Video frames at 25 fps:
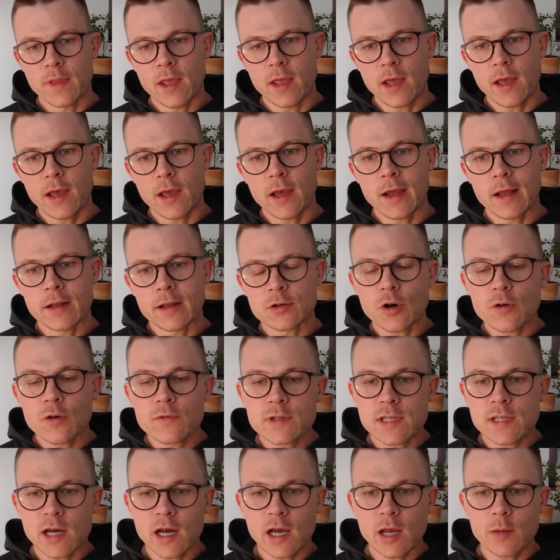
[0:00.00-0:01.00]
And
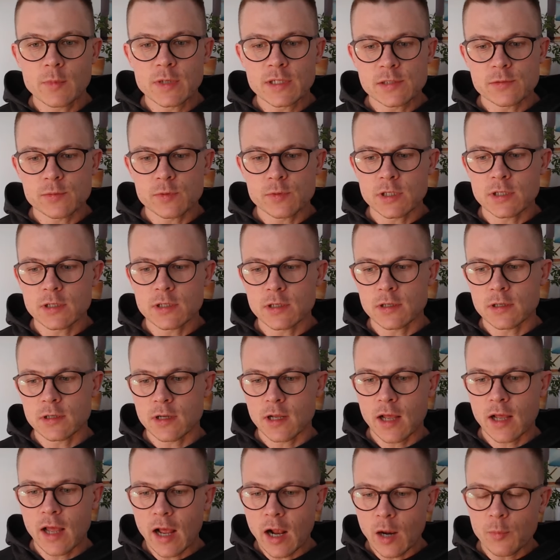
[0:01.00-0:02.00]
over time, this
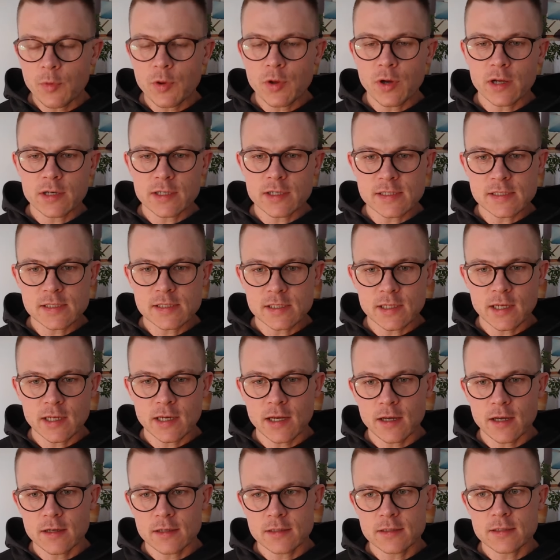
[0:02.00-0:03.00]
will help you
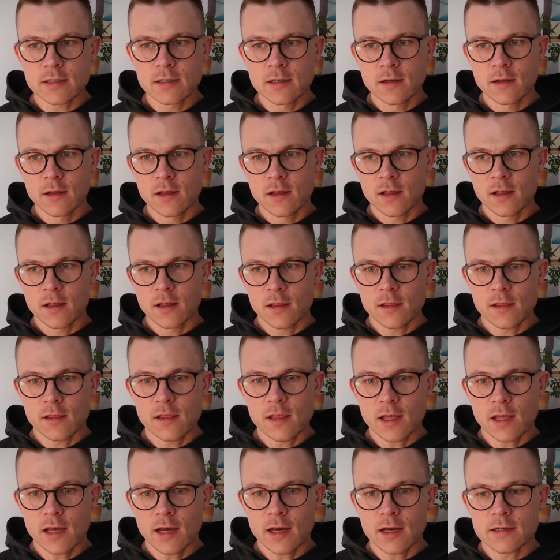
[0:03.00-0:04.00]
understand
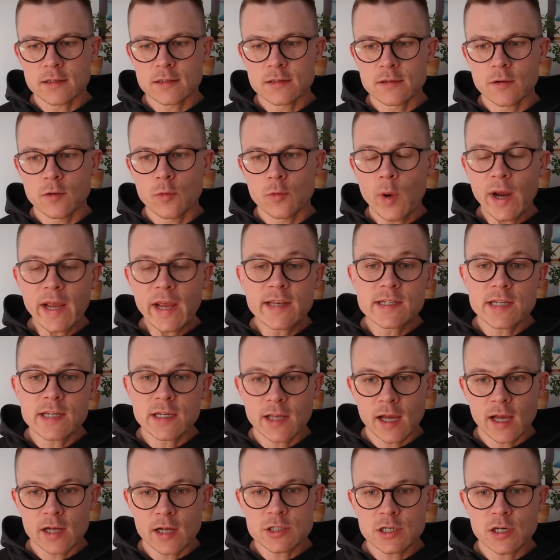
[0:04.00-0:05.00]
that
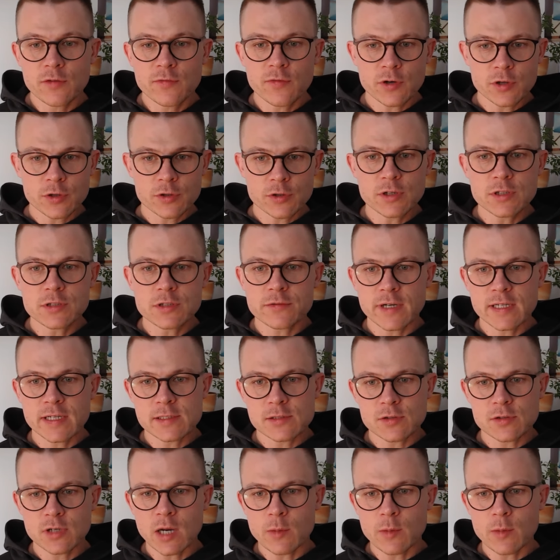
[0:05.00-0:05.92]
waiting actually for the good trades to